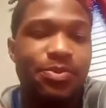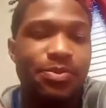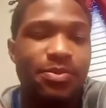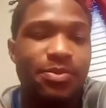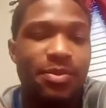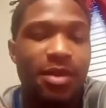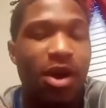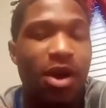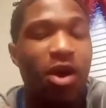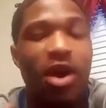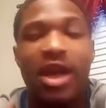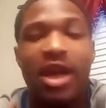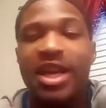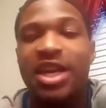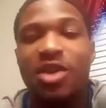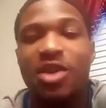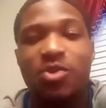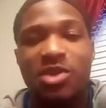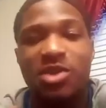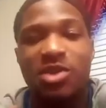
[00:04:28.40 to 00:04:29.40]
I needed
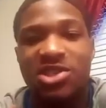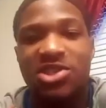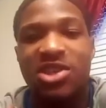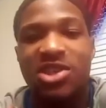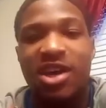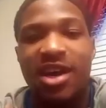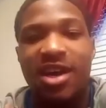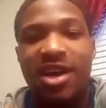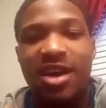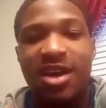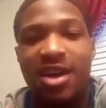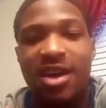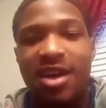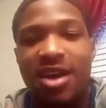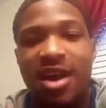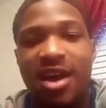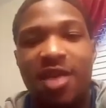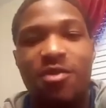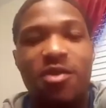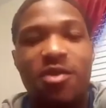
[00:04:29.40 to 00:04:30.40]
was a shot, and
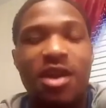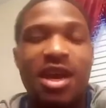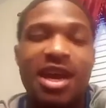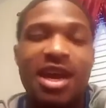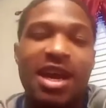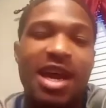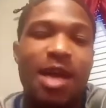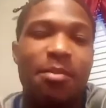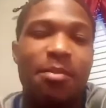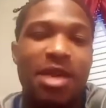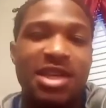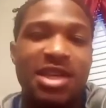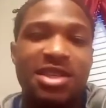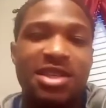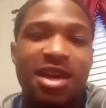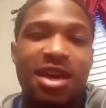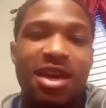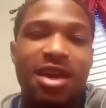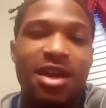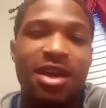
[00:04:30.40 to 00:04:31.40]
I feel like I got my
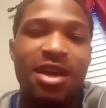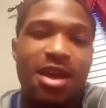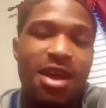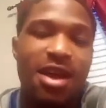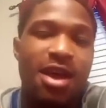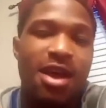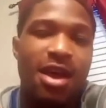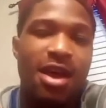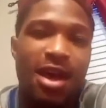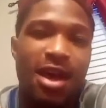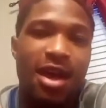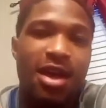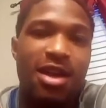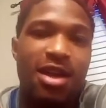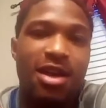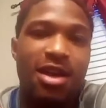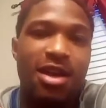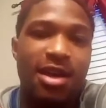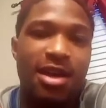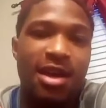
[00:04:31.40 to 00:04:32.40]
shot. And
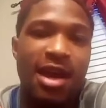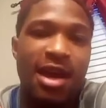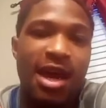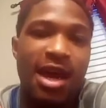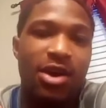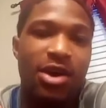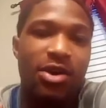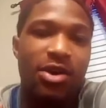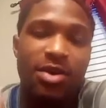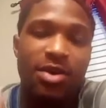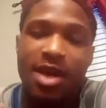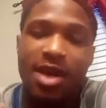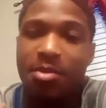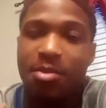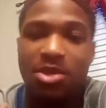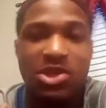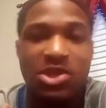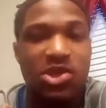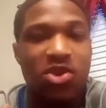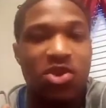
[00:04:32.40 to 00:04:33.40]
now I'm going to
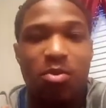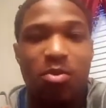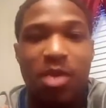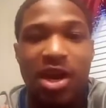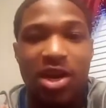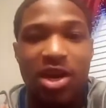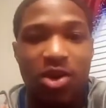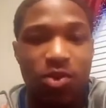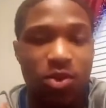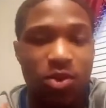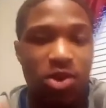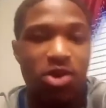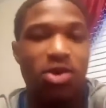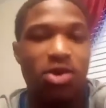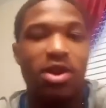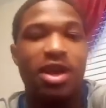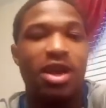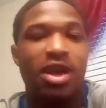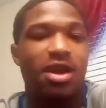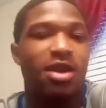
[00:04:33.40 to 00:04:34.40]
show everybody in the world
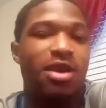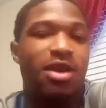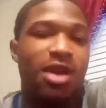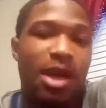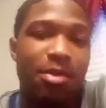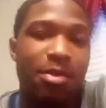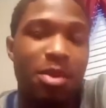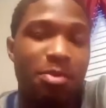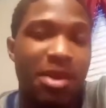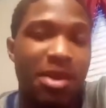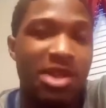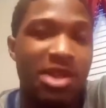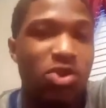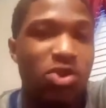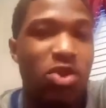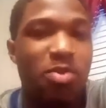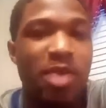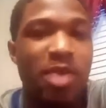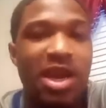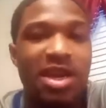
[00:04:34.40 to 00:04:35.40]
that I'm the best
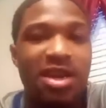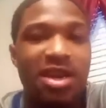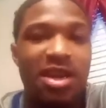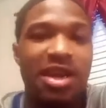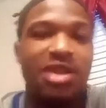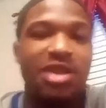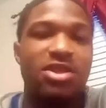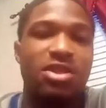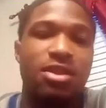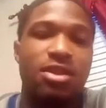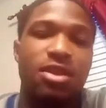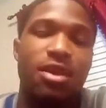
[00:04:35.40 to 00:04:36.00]
quarterback in the nation.